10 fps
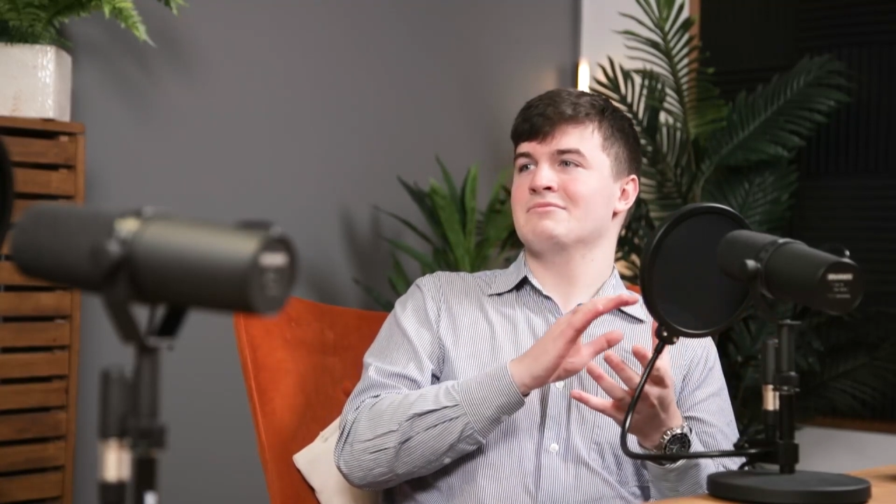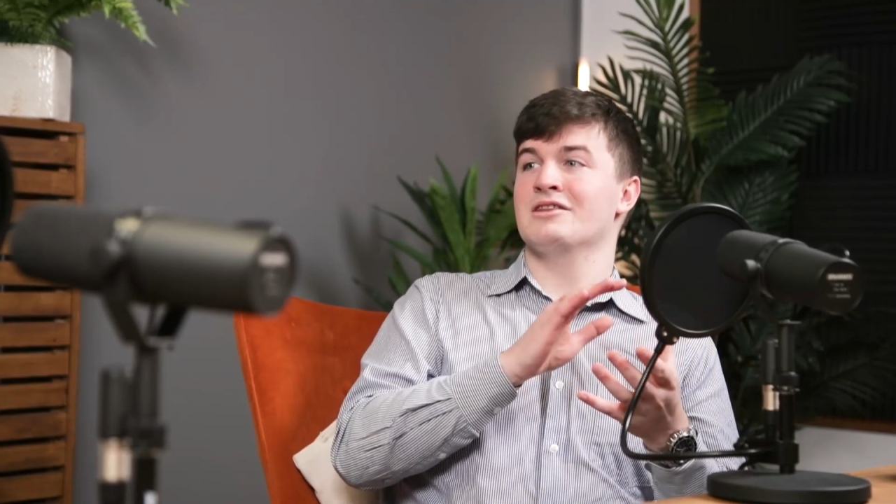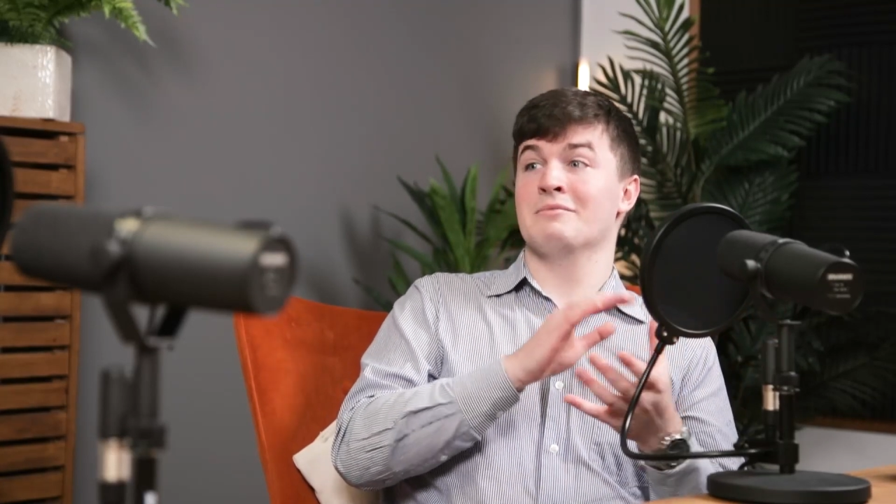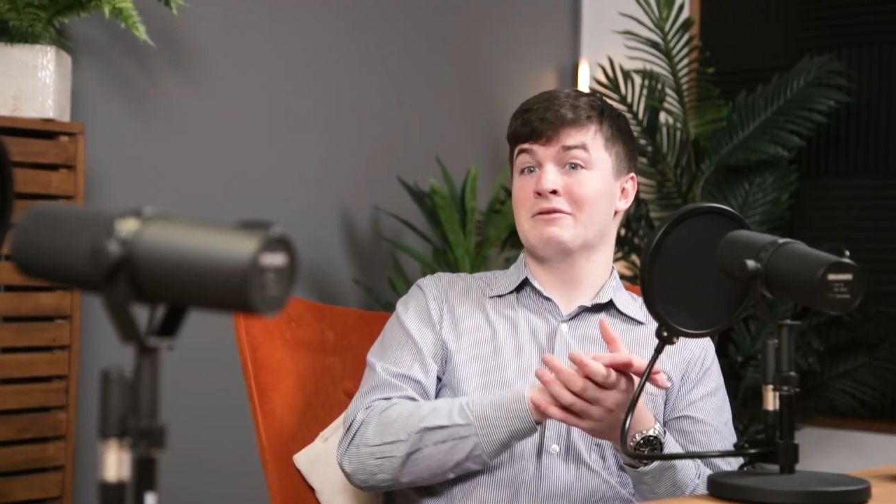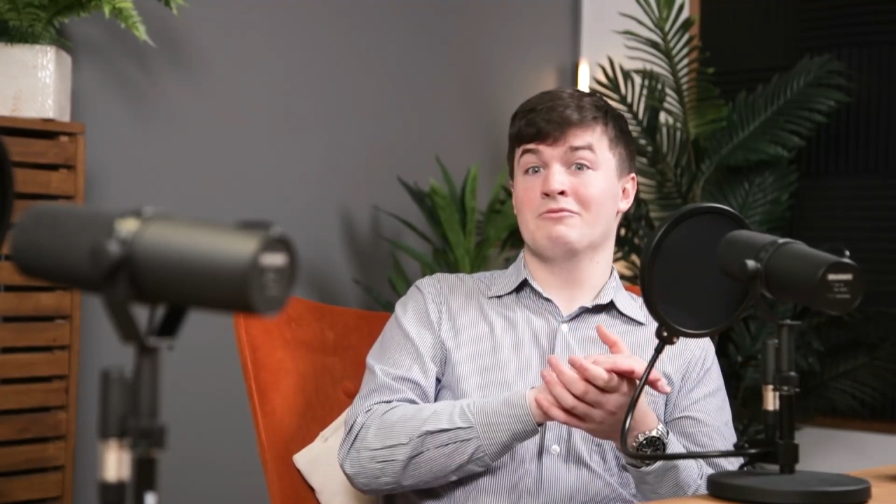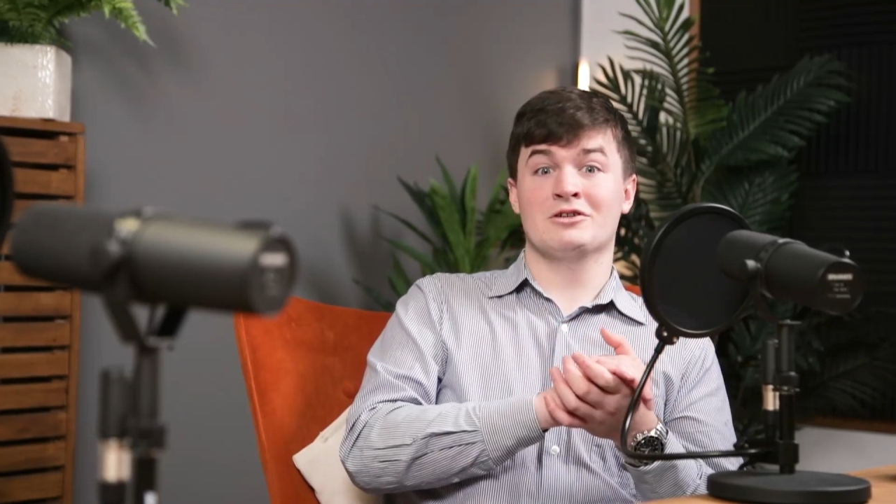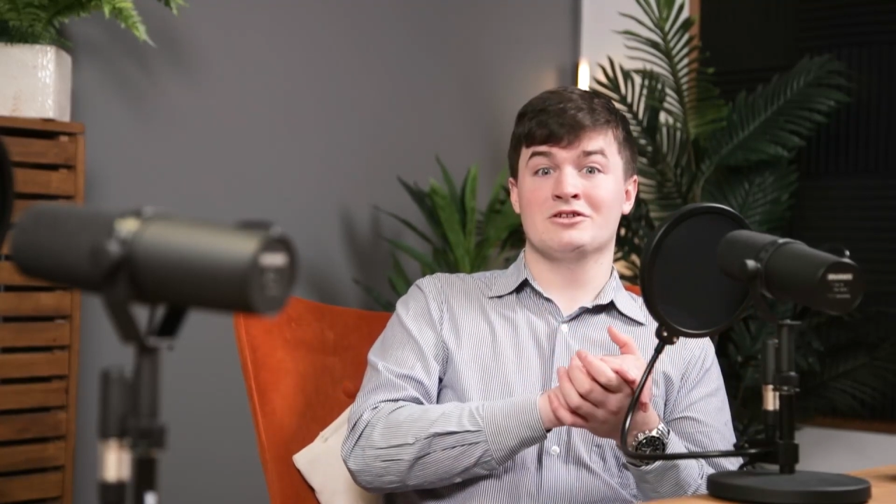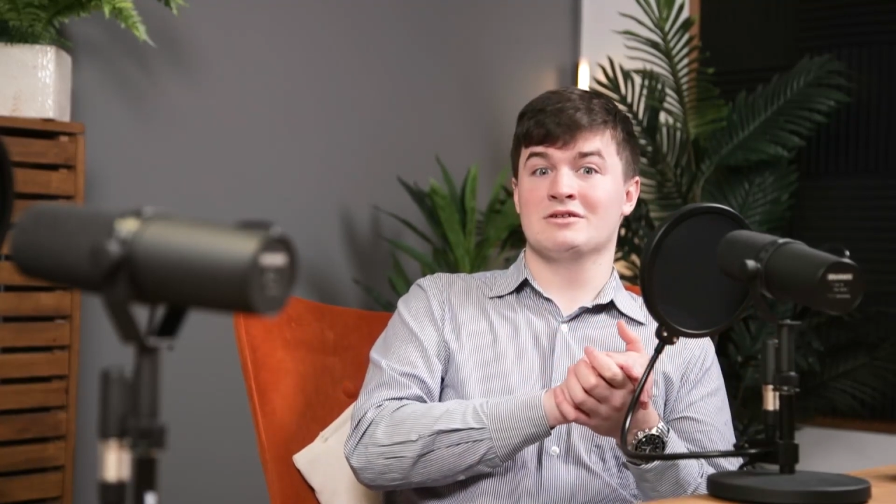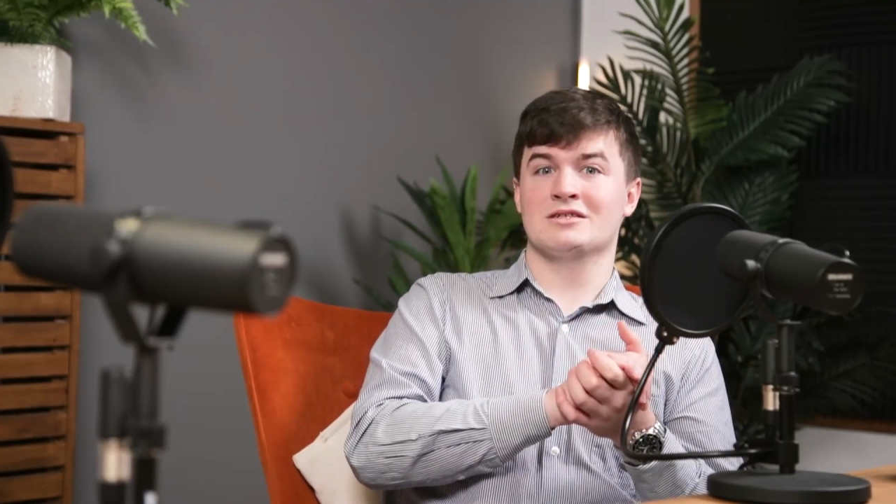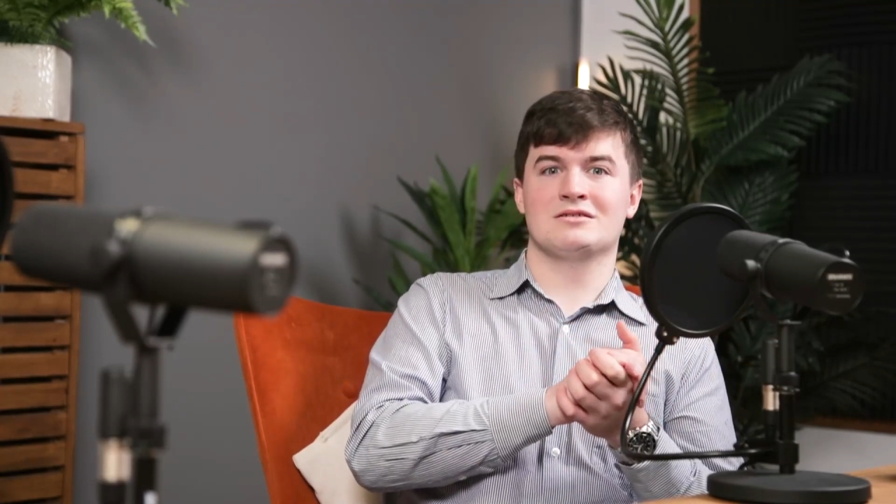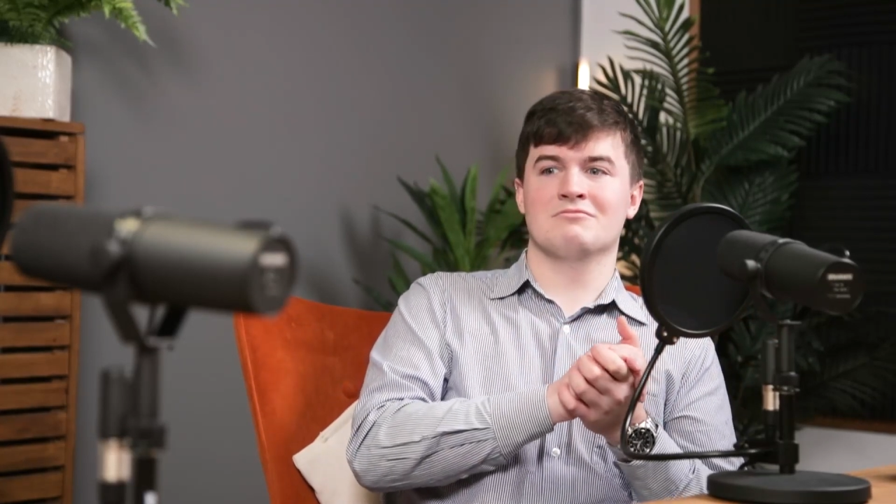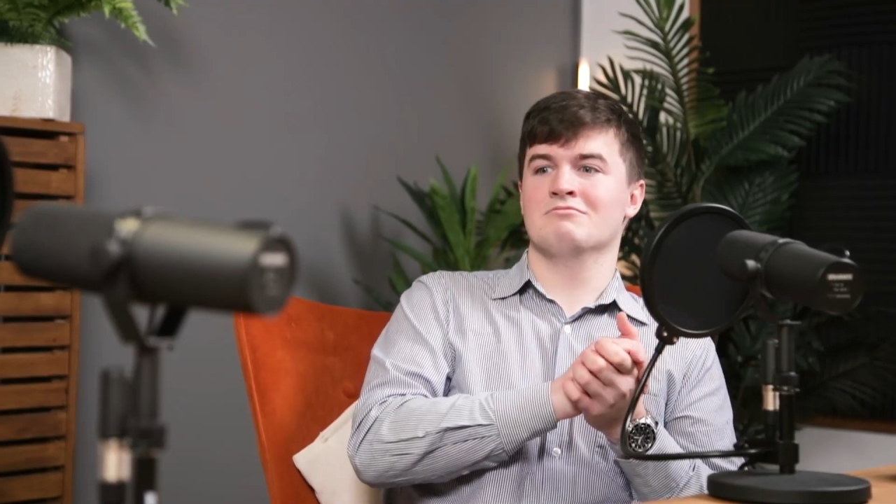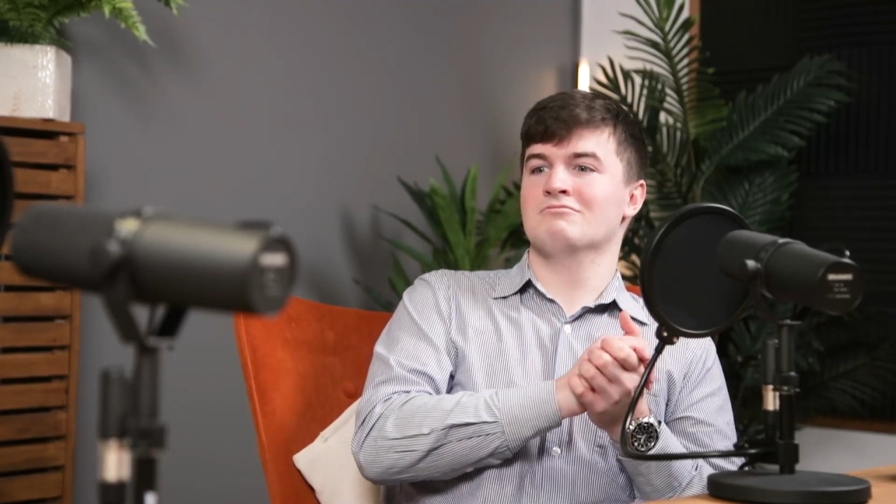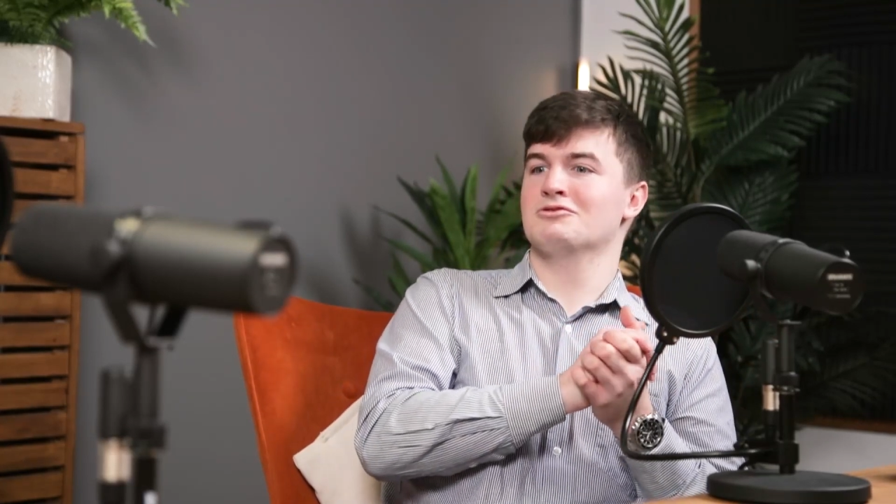At the minute, we're doing some